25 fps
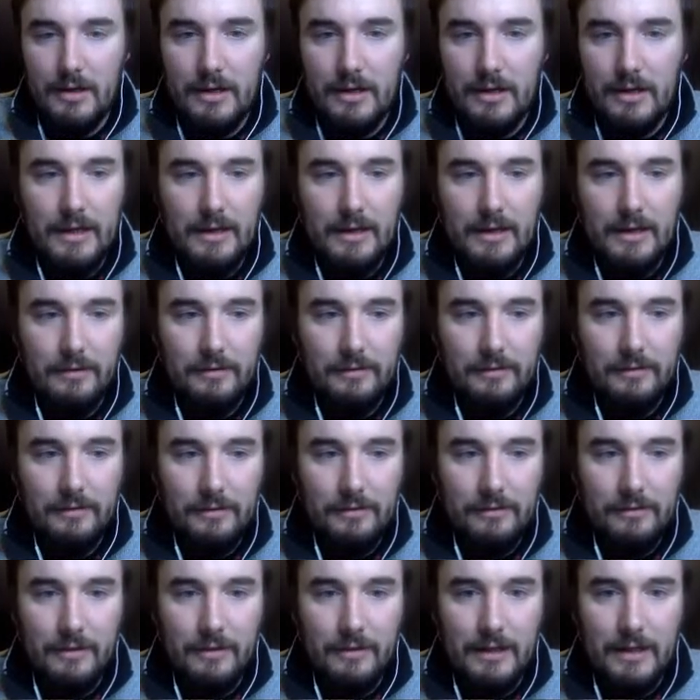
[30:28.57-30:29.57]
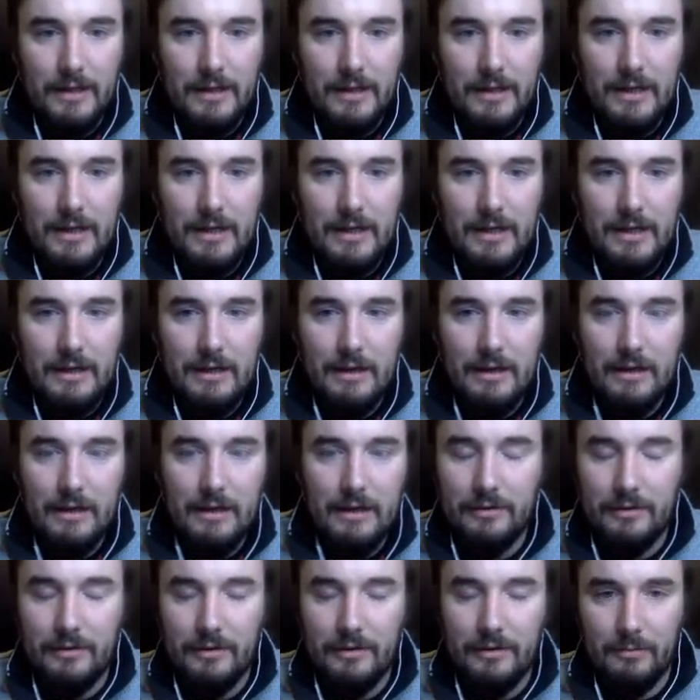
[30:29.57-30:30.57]
Again, this is the
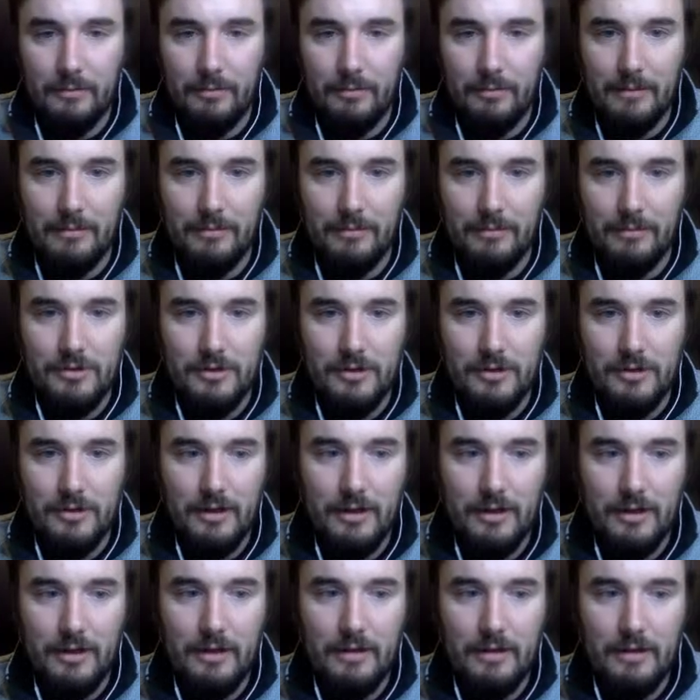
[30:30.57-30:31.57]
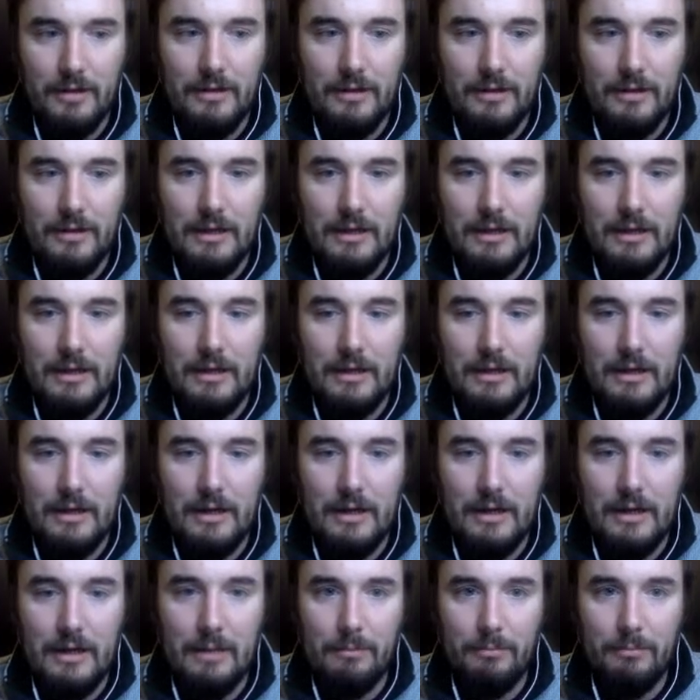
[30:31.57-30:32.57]
cousin of the Bramble Shark, the
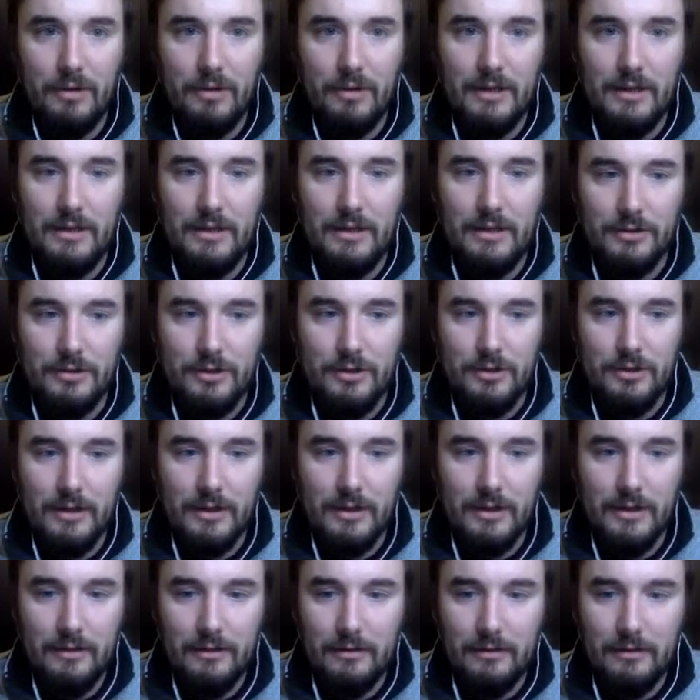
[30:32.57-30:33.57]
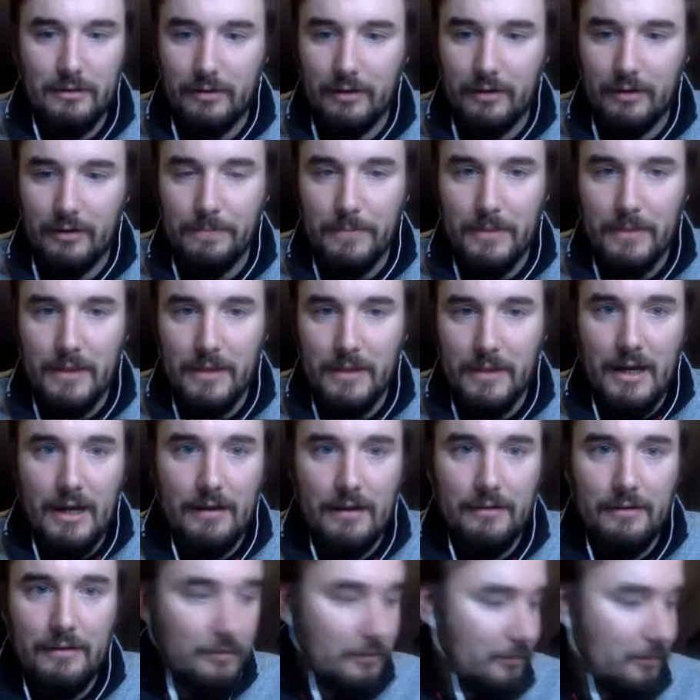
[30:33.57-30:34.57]
Prickly Shark. So,
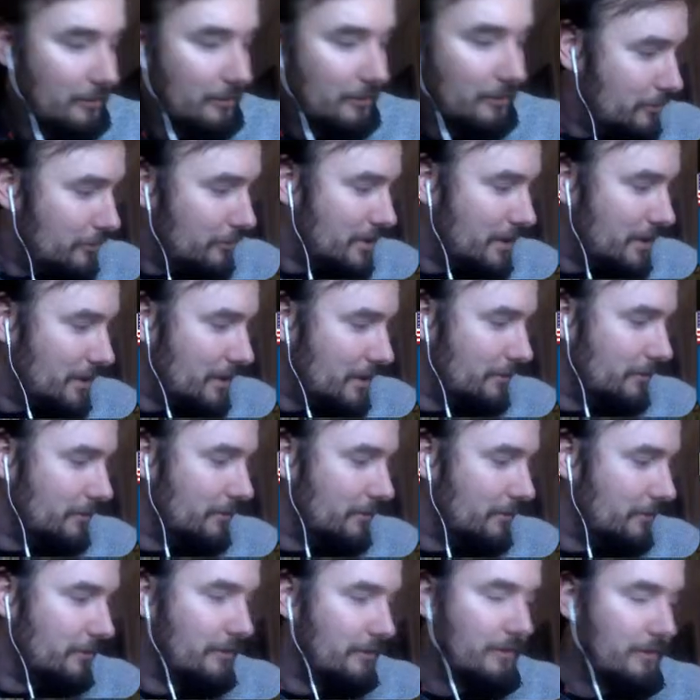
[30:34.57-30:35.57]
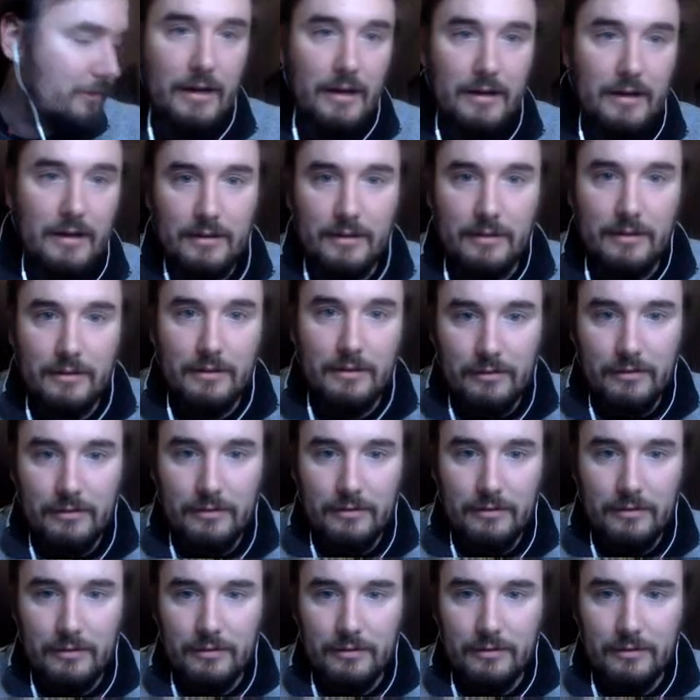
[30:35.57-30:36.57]
and this is a cool channel. This is
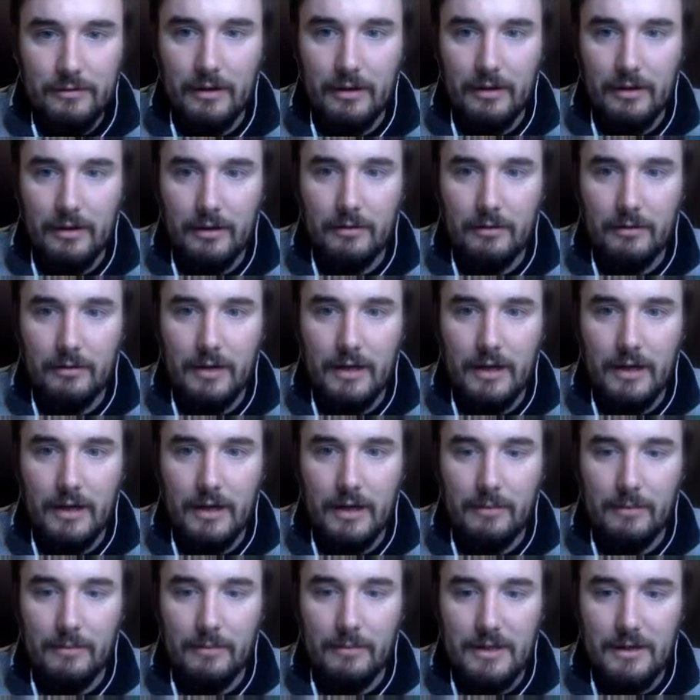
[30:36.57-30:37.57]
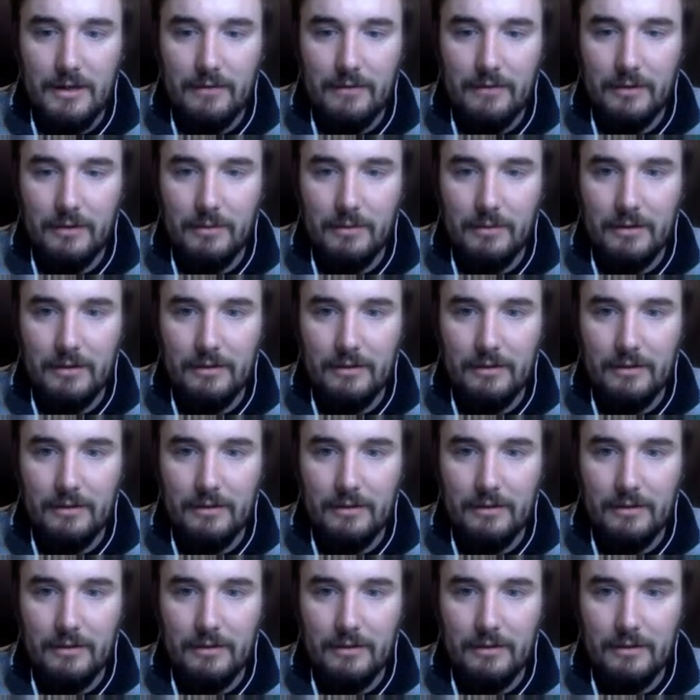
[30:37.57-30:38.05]
Nautilus. So definitely